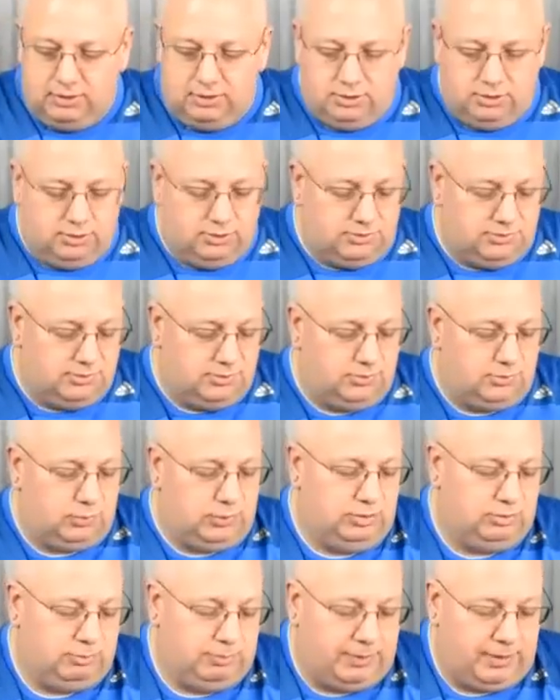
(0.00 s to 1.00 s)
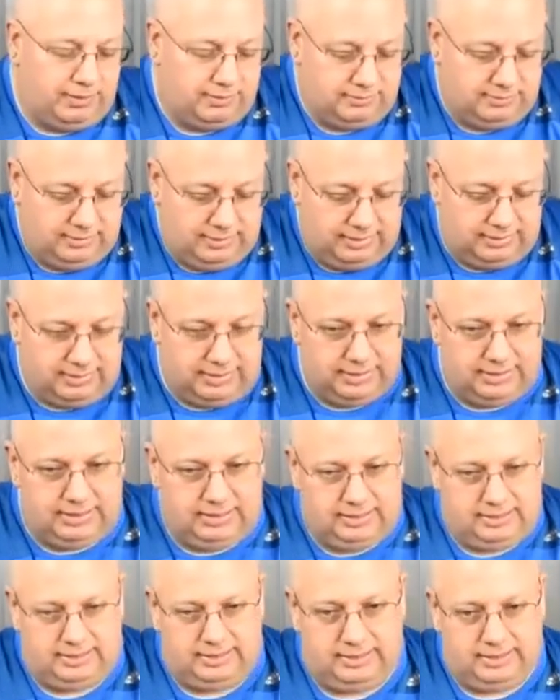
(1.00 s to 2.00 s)
You're using the sweet spot, kind of like
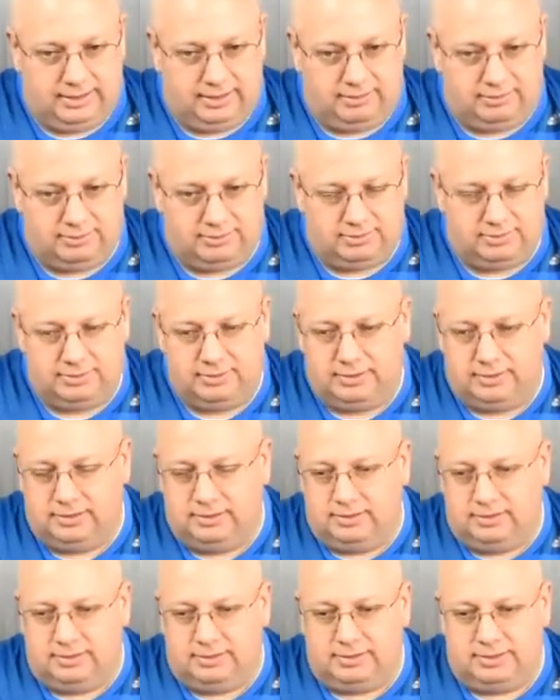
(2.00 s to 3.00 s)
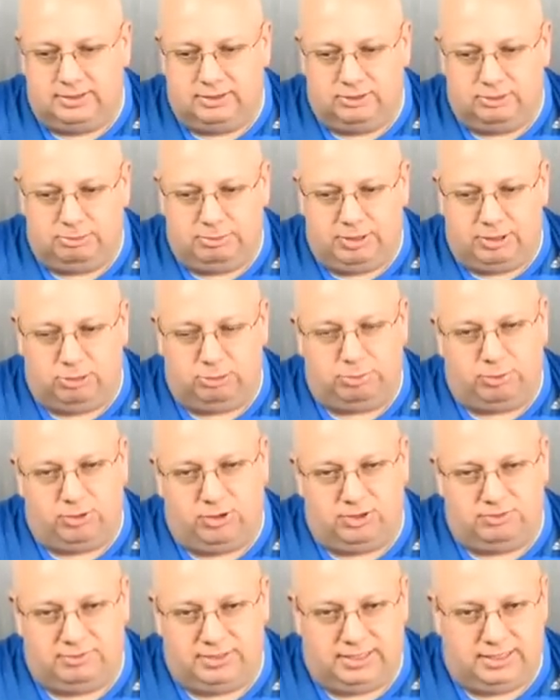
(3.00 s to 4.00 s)
eating out you know the better
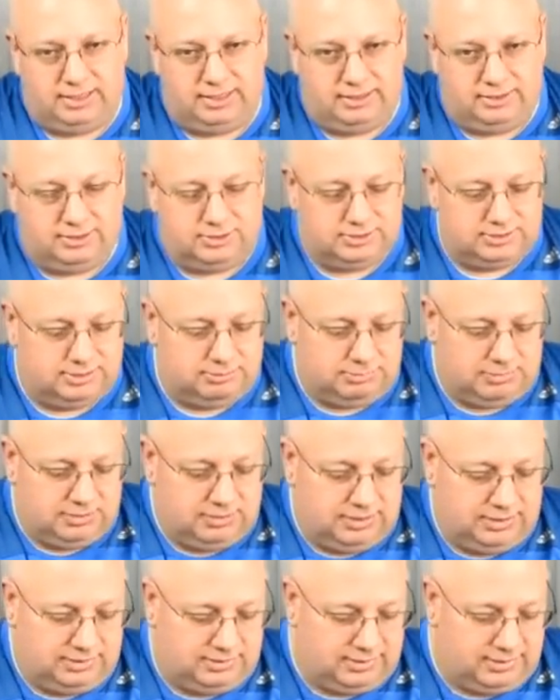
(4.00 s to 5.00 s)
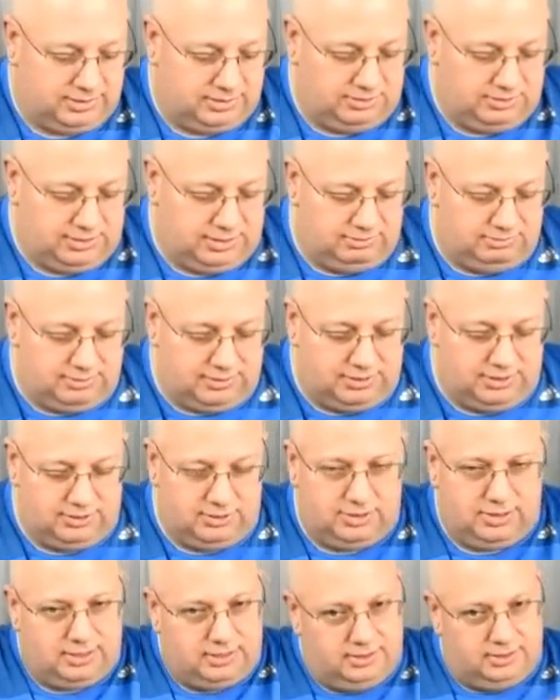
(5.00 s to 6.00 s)
part of a cake or something like that you leave uh, you
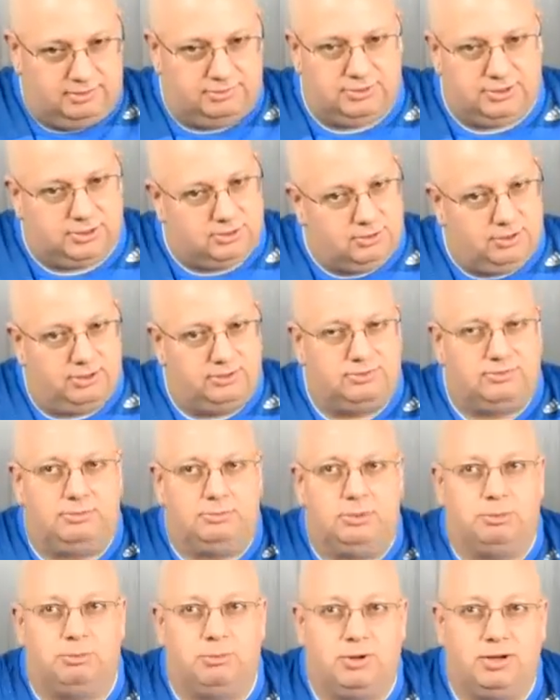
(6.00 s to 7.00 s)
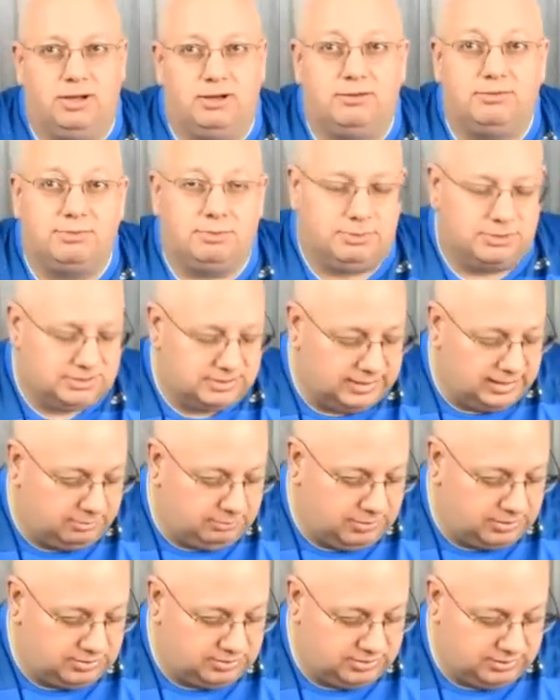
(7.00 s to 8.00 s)
know cutting off the crust from a from a
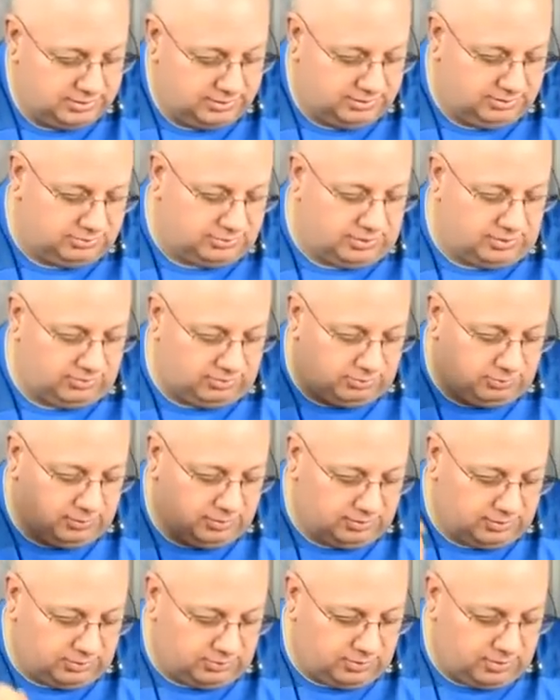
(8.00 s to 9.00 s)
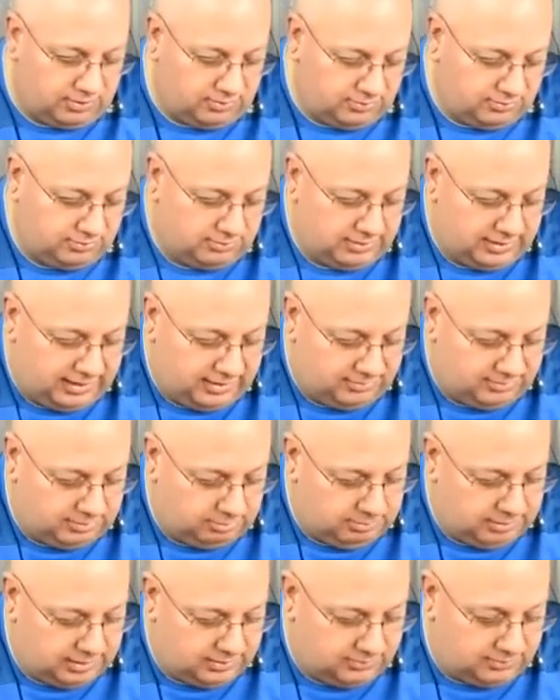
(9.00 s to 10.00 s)
sandwich you know you toss away the crust or the
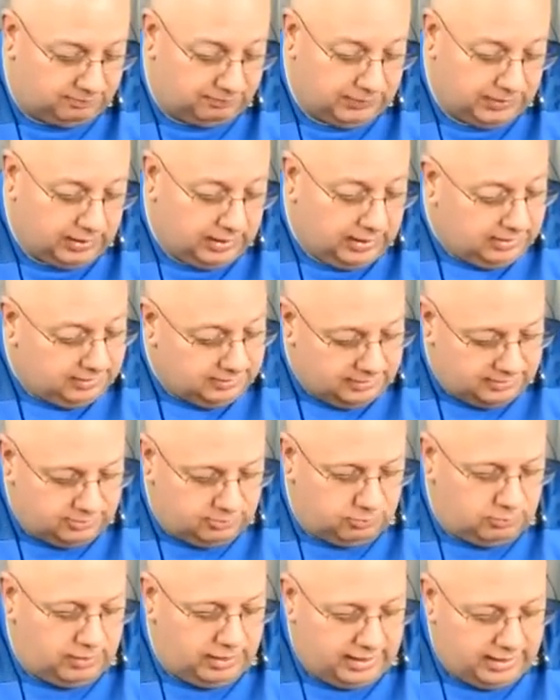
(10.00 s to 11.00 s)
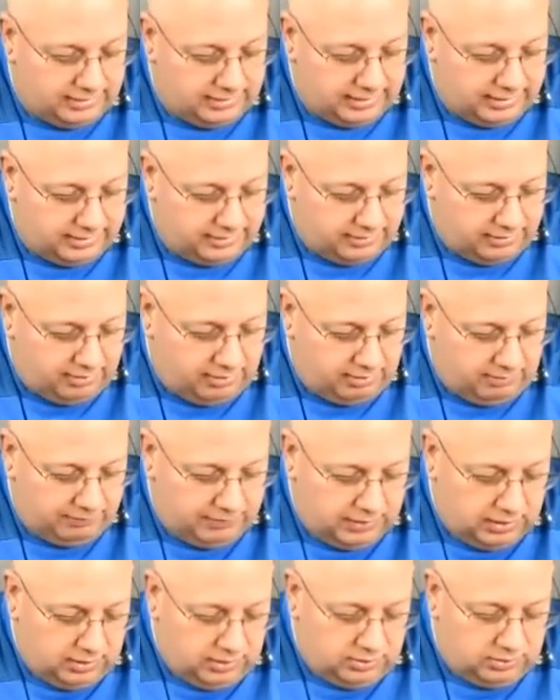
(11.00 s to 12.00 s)
nasty bits doesn't rely on that at
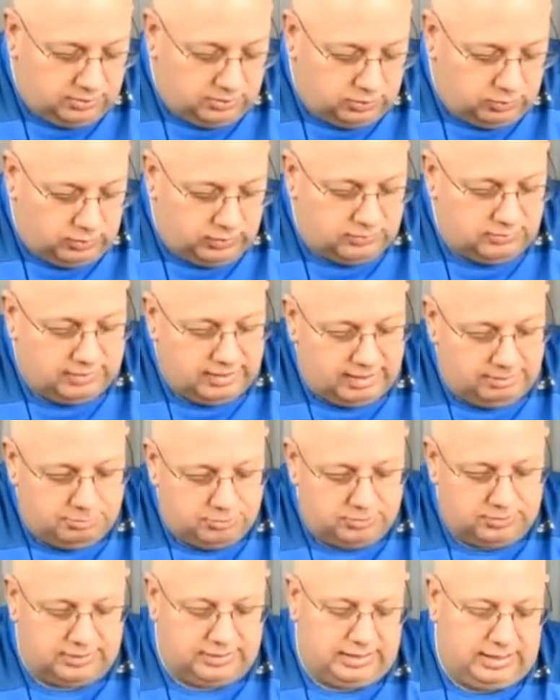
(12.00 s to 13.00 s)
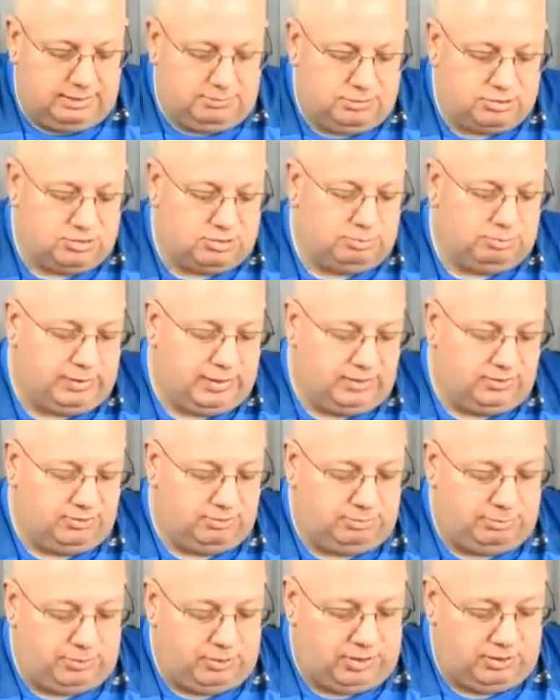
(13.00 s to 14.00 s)
all the noise captured in an image
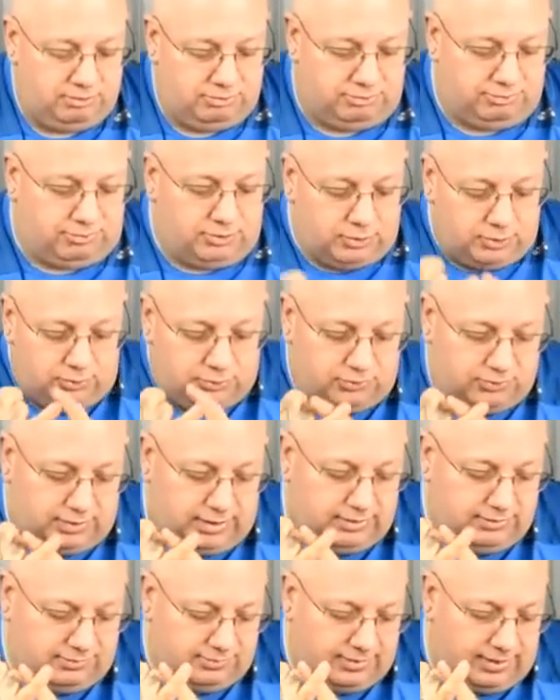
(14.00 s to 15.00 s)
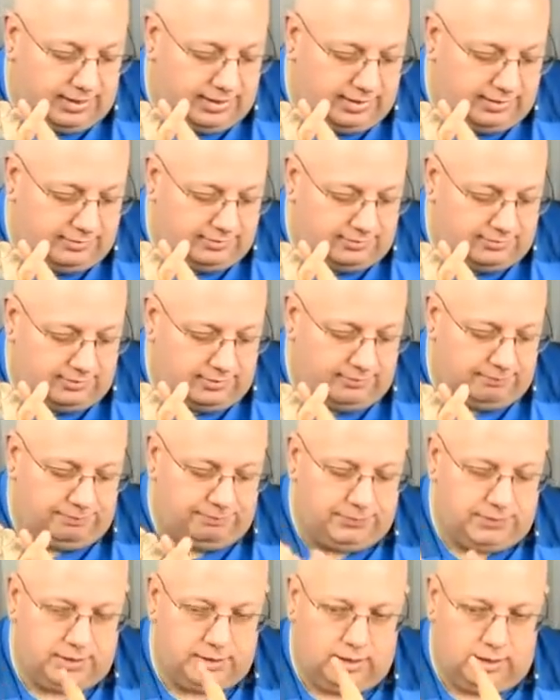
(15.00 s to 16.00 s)
depends upon photosite size
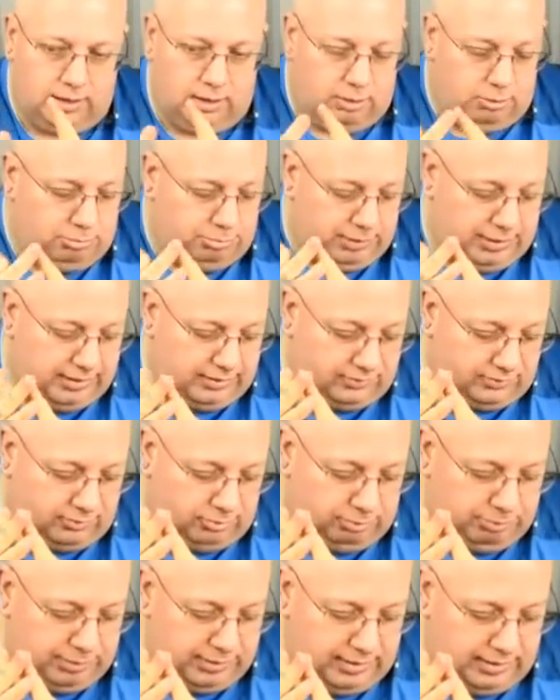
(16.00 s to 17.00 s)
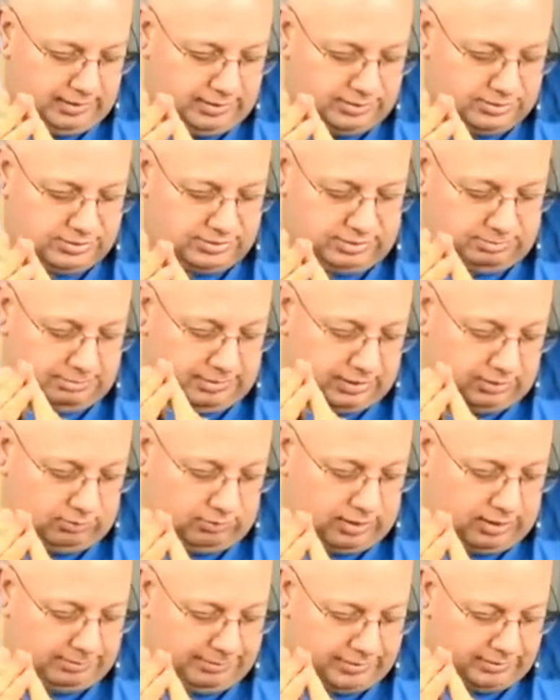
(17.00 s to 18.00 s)
pixel pitch in
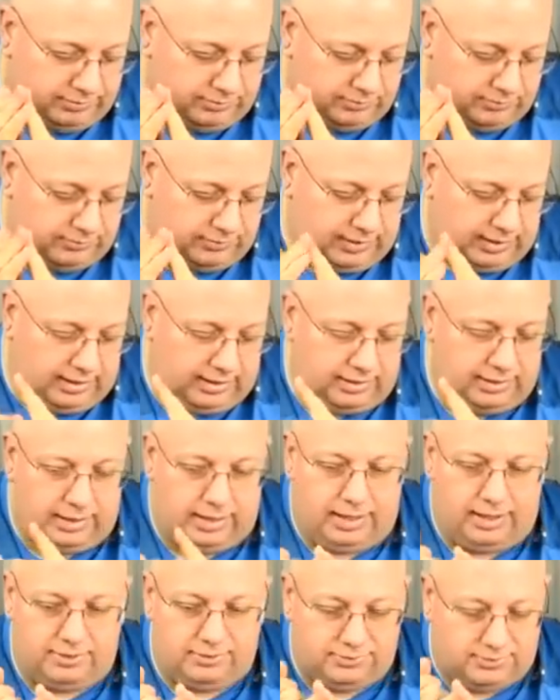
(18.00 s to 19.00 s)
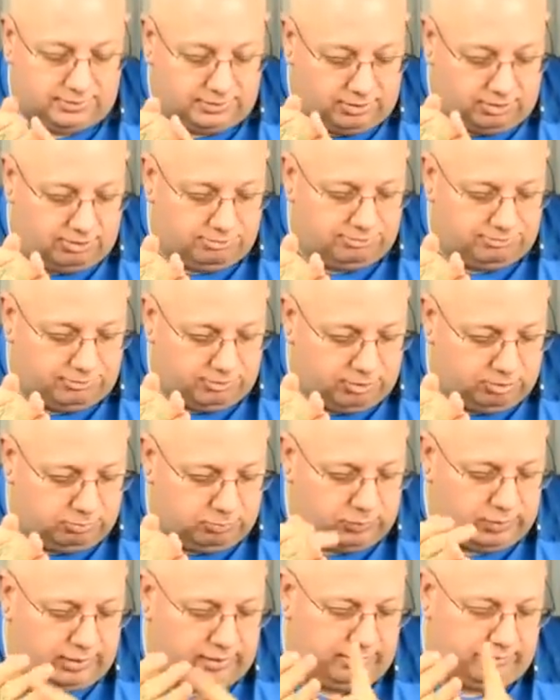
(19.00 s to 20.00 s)
micrometers and SNR
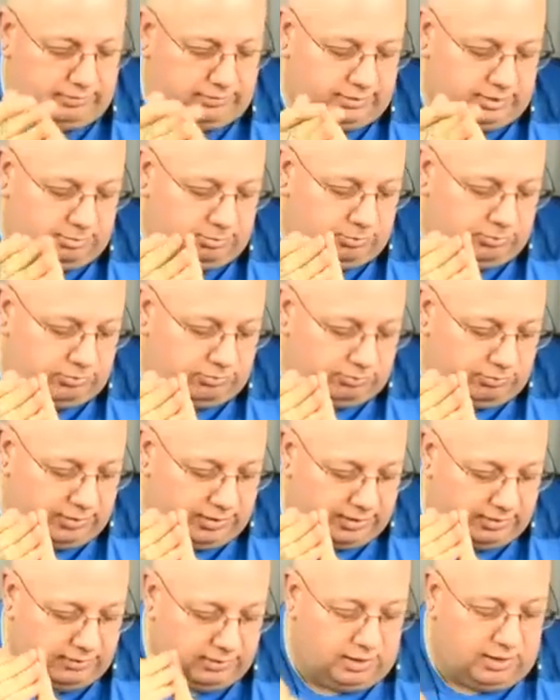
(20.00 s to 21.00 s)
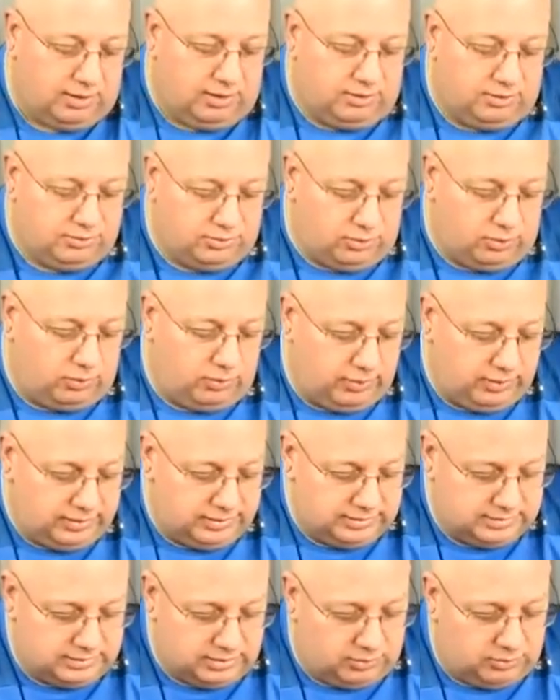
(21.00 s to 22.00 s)
firmware number 3
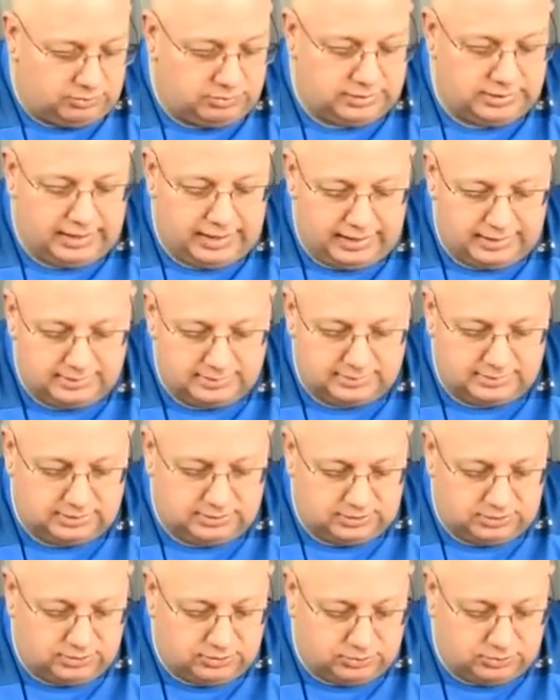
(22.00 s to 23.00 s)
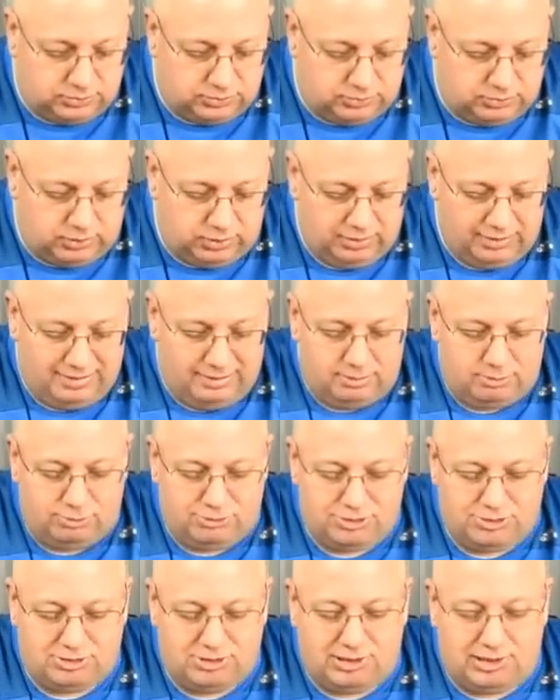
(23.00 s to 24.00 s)
noise only has to do
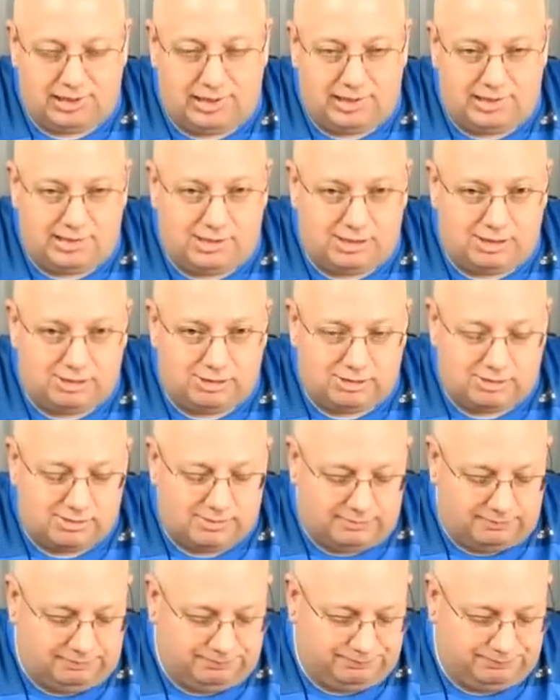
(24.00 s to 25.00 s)
with gain